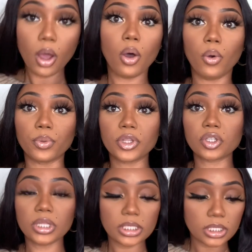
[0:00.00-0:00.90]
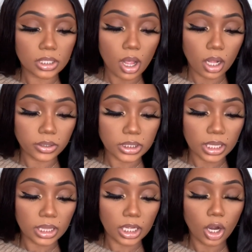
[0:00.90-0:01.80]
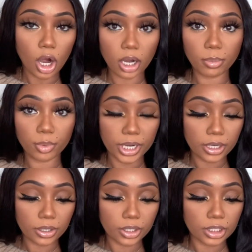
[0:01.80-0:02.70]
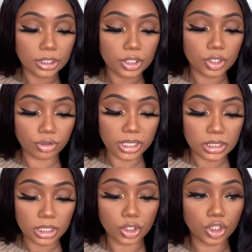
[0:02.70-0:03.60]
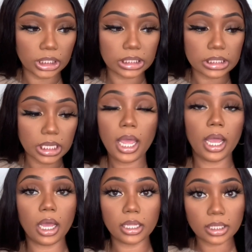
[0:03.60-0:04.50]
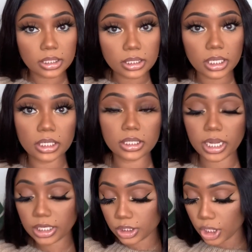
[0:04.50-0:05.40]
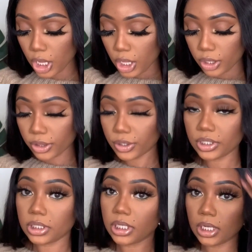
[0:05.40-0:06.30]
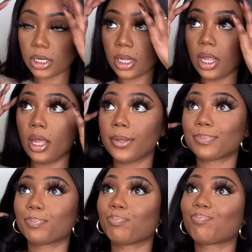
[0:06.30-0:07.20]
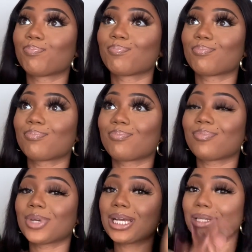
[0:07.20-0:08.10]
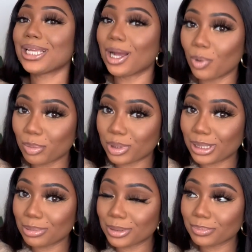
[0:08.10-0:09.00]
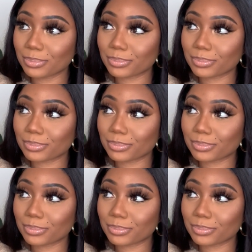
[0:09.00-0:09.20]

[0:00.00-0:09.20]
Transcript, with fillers: Oh, so this is called the Heartbreaker Distressed Jeans. I got this in a size 13. I only got one problem.